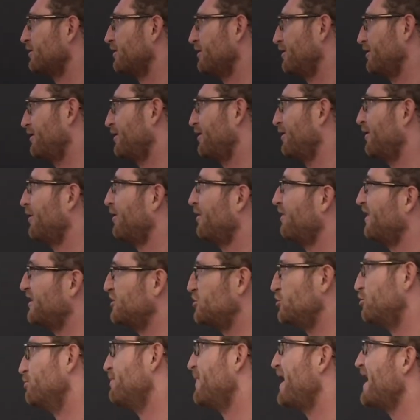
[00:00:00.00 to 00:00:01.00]
uh, uh, that
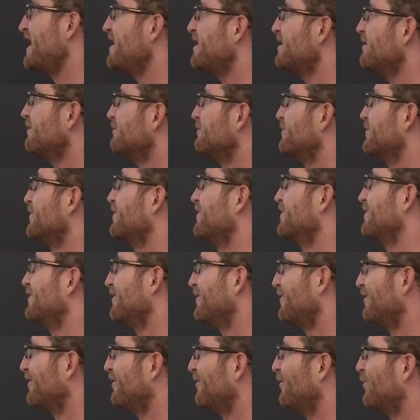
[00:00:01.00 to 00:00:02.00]
you may uh,
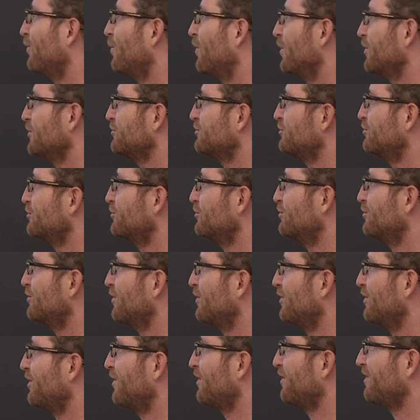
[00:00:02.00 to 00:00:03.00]
uh want to
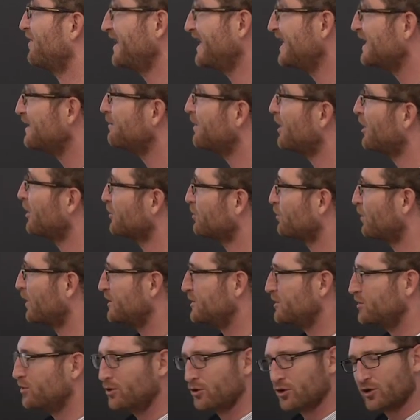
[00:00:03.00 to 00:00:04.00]
uh, think about
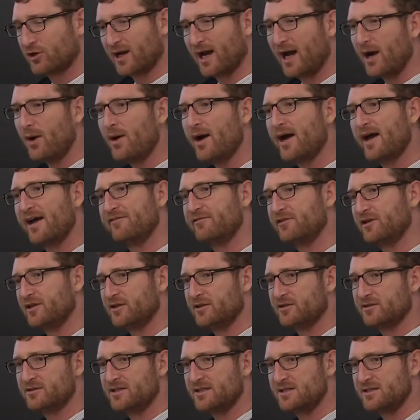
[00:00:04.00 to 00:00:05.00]
when you look at our
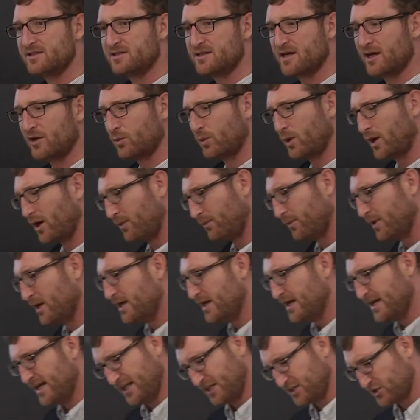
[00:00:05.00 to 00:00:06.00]
evidence is that, well,
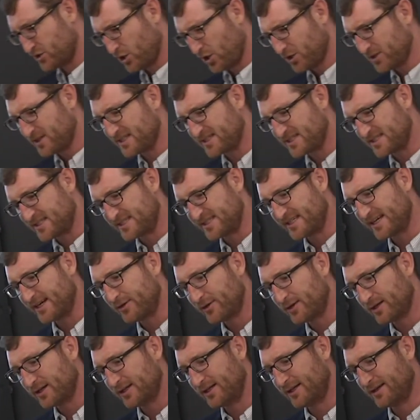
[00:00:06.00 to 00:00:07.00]
it's not
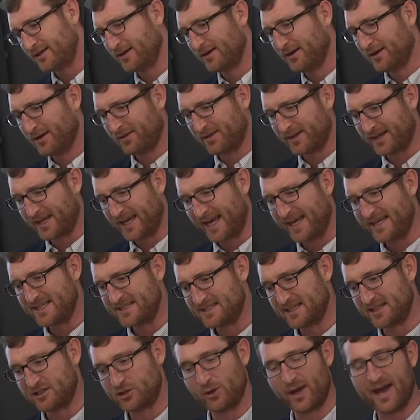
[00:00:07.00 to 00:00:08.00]
necessarily the case
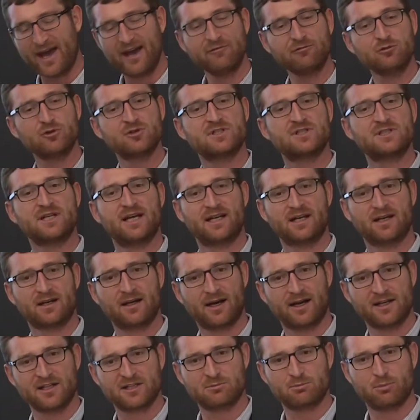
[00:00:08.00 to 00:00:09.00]
that you have to
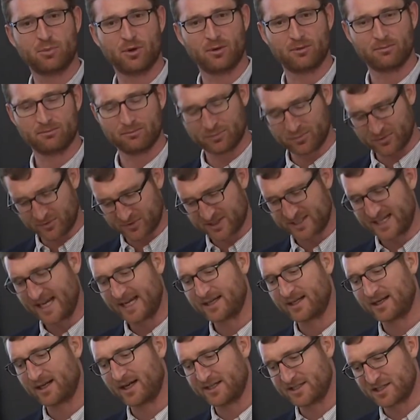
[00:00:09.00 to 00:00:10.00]
standardize,
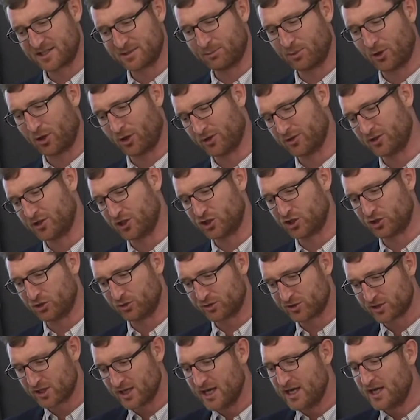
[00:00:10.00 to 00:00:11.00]
standardize the bond
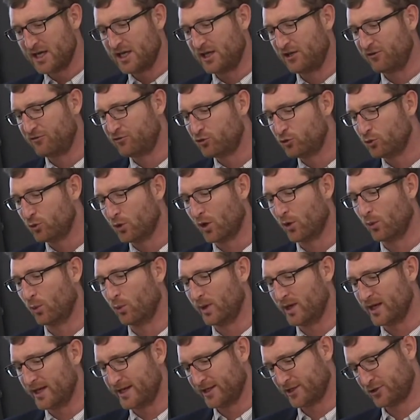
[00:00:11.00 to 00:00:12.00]
issues if you are
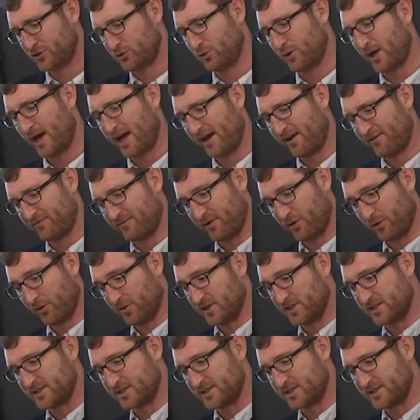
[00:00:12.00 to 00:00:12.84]
willing to have on the